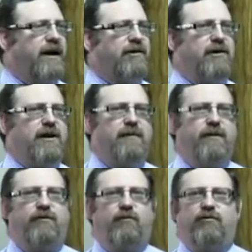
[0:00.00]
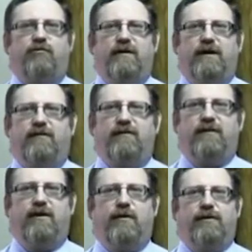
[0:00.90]
And you limit what you need to
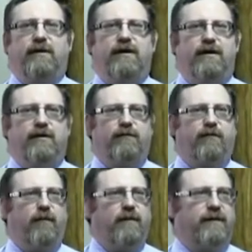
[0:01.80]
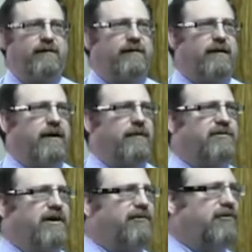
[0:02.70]
deal with in the formalistic
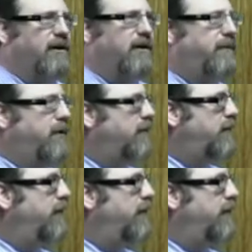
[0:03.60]
objection and appeal